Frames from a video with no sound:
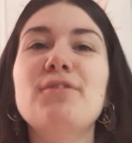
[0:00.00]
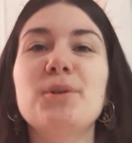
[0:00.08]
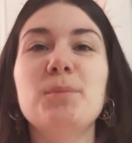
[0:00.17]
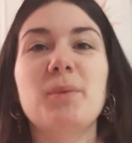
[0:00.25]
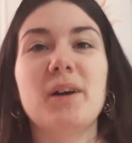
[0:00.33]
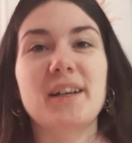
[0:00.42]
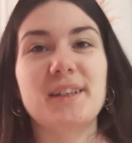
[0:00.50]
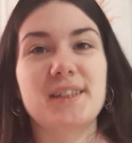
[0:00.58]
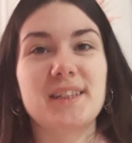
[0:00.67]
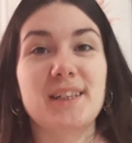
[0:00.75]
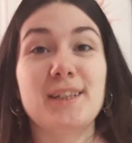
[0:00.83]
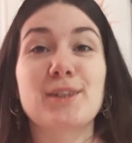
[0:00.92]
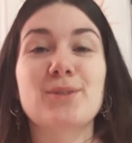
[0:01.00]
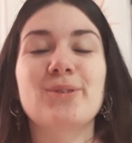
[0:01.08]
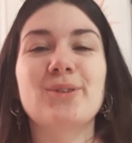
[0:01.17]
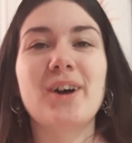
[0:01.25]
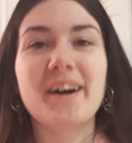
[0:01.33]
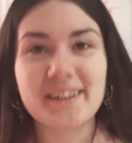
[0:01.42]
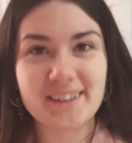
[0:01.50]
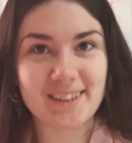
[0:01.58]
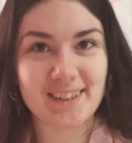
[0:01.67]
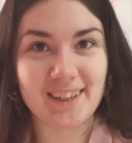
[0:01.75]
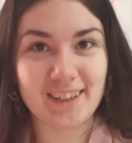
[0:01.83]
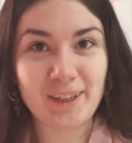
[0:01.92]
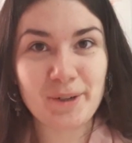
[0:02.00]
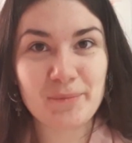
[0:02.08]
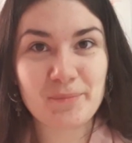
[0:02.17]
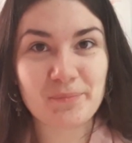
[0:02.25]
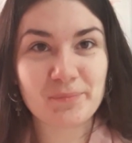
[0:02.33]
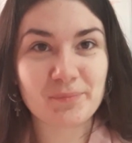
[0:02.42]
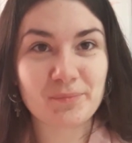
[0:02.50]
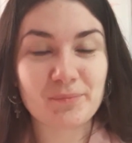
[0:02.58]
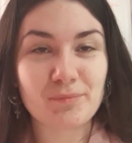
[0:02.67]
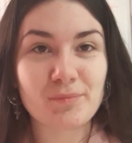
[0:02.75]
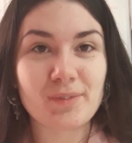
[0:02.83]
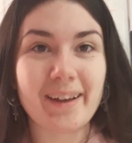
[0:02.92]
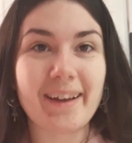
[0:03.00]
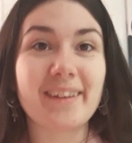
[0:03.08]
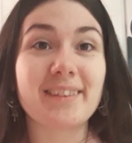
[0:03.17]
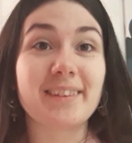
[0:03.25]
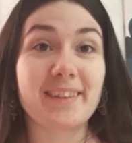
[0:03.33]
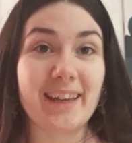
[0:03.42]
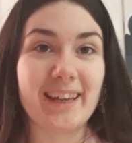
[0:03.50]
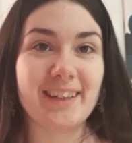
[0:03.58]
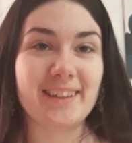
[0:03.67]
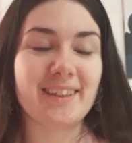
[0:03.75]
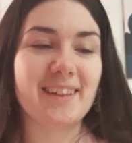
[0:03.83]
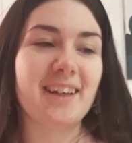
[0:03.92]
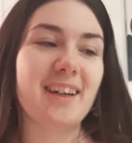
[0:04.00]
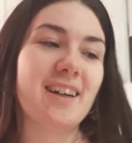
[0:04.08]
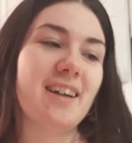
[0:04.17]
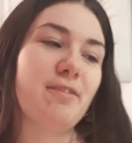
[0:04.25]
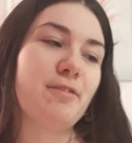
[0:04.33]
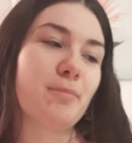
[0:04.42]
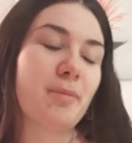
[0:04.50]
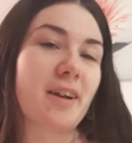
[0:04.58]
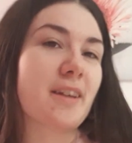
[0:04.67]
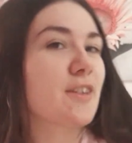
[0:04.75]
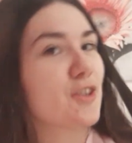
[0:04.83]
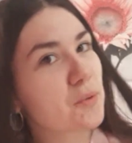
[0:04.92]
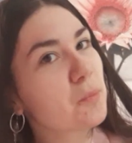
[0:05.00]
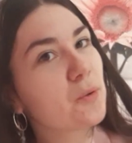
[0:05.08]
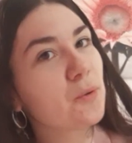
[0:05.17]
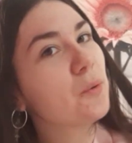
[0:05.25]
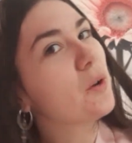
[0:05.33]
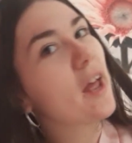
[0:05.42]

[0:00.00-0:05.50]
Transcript: for Pisces rising, and then for Pisces moon,